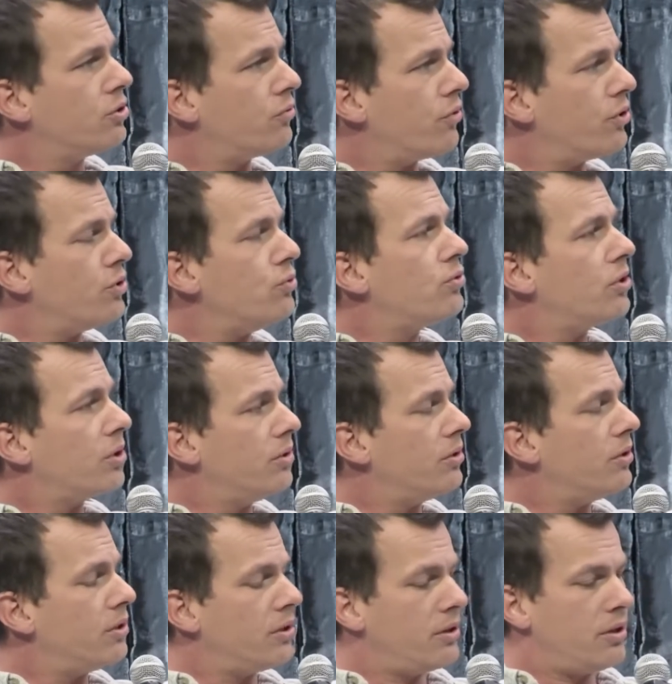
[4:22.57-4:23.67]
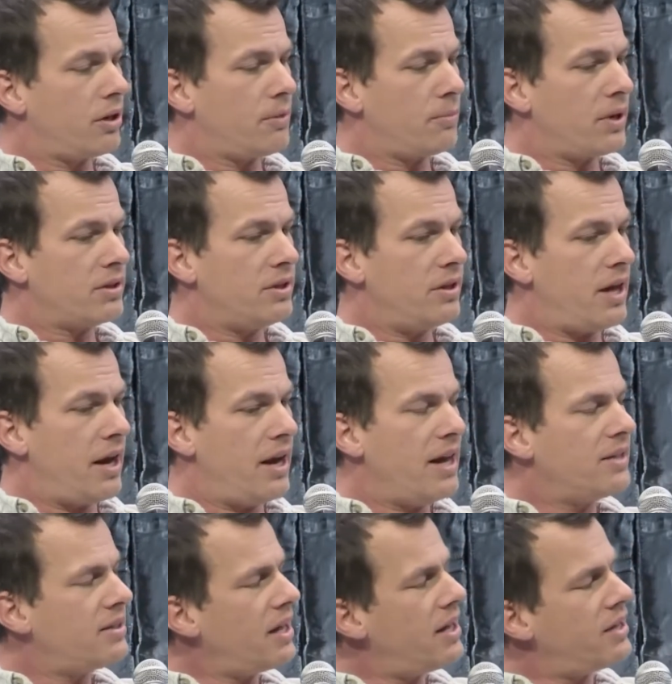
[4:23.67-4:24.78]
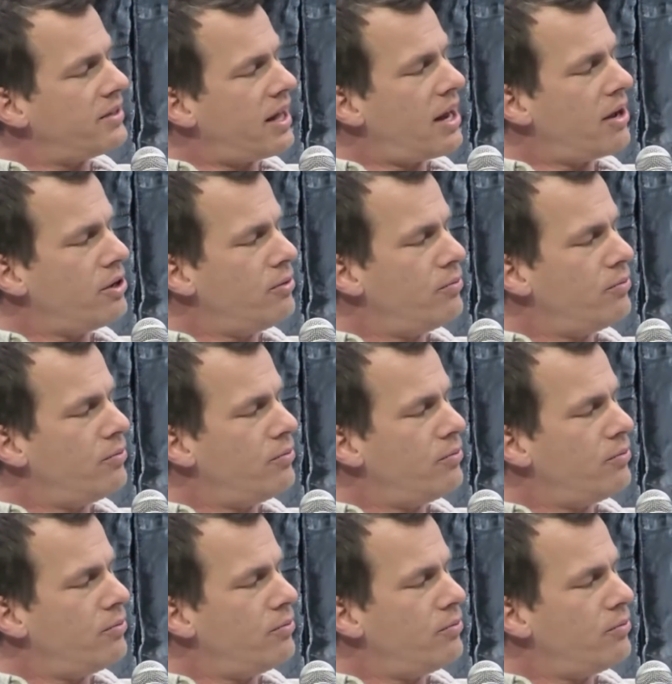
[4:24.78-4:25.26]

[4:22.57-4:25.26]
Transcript: reduce the complexity of that. Is that how